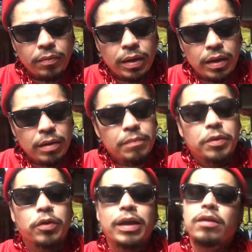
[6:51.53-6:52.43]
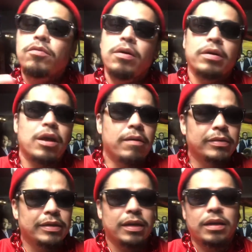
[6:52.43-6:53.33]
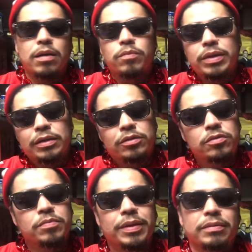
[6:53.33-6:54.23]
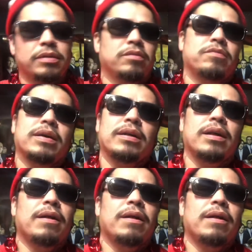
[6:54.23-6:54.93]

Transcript: But don't get it wrong. Cowboys are going to come with it, too. But you know what?